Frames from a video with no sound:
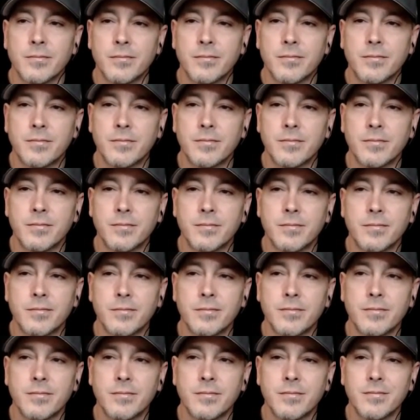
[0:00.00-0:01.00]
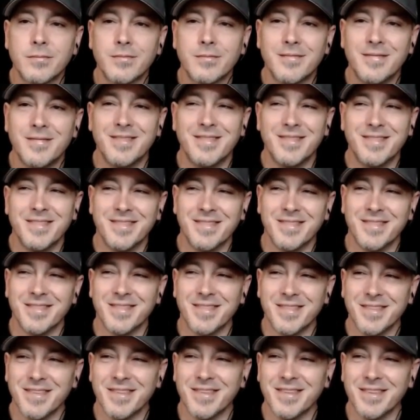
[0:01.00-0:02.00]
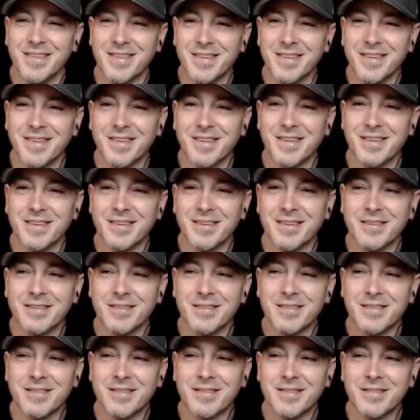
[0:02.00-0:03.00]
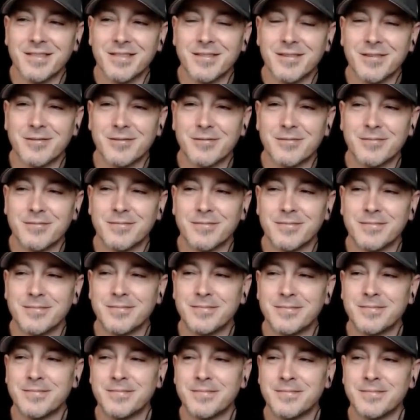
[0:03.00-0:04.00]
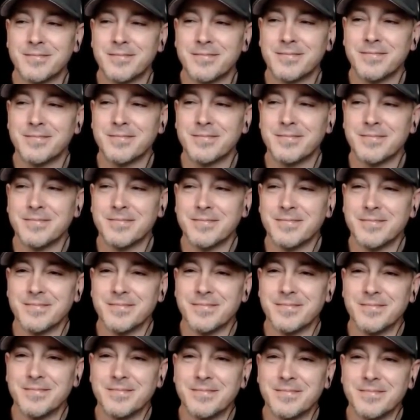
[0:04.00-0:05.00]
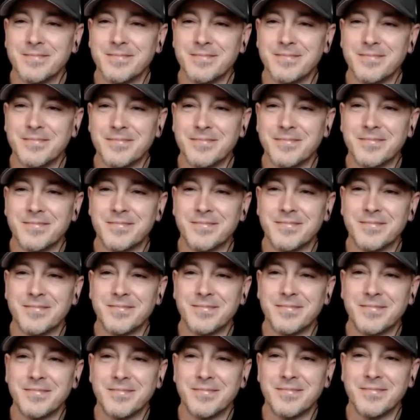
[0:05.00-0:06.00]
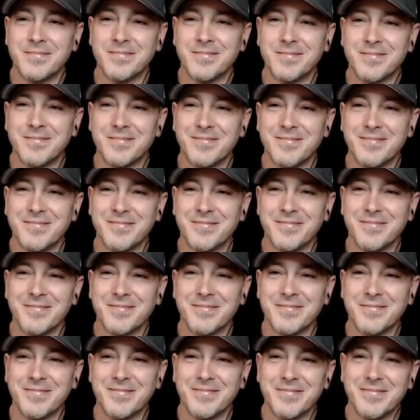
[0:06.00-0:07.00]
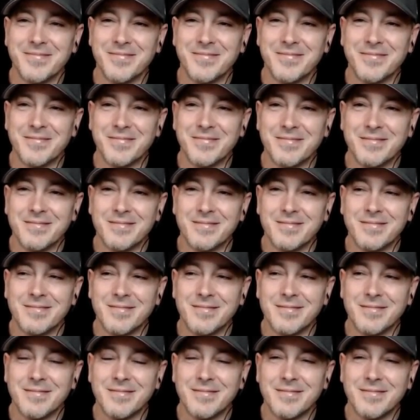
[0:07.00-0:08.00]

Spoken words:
The person shown says nothing.